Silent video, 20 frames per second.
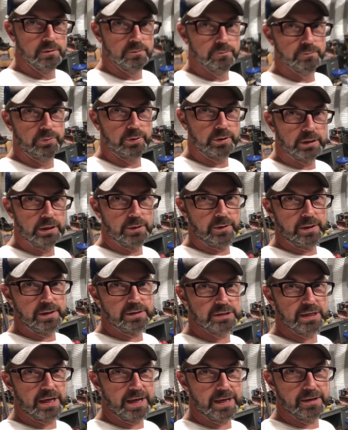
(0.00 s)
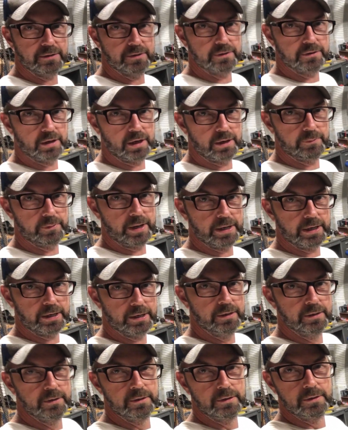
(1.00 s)
Put a new intake,
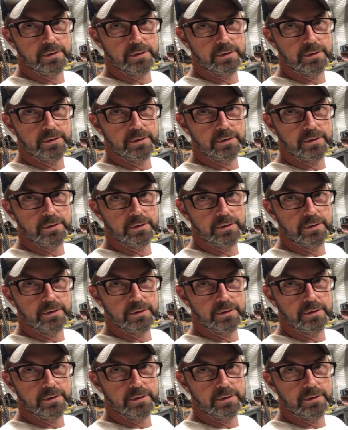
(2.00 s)
carburetor,